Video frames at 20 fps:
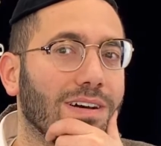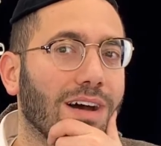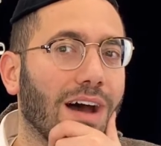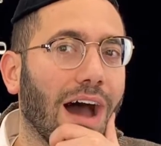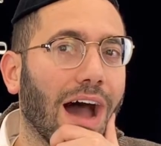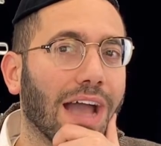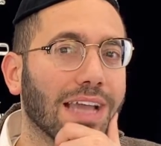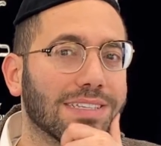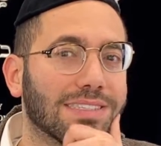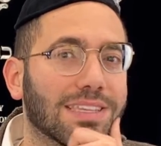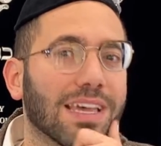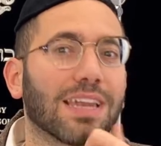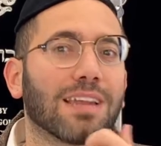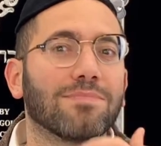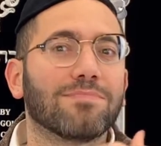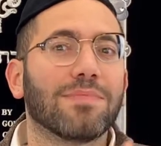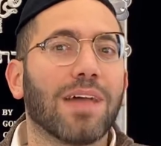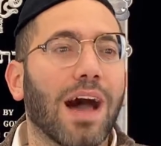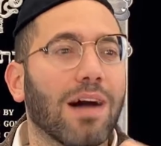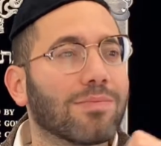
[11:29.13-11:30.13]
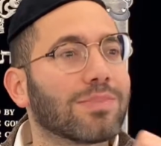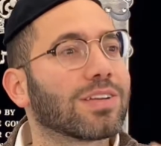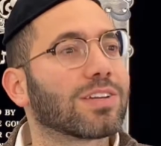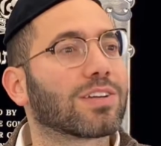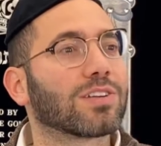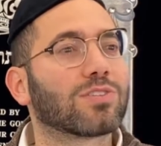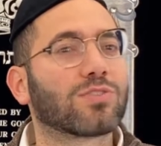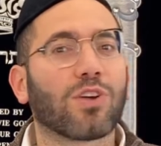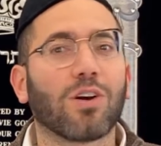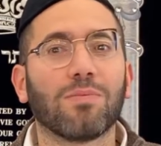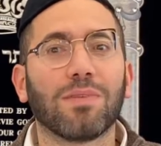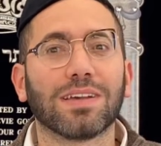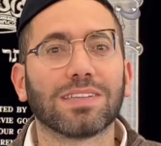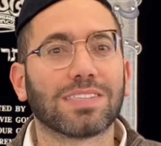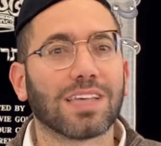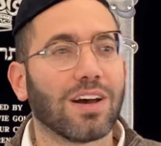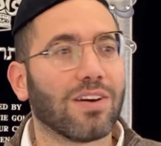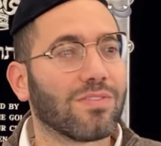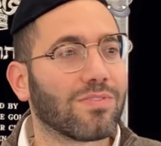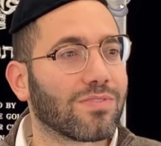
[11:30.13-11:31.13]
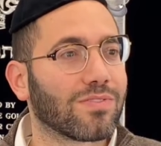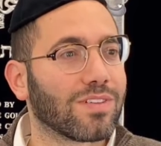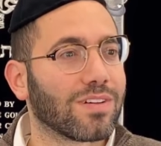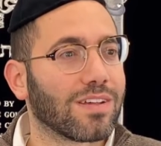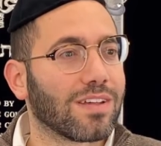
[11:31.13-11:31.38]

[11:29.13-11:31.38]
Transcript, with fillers: I said I'm, I'm going to control myself.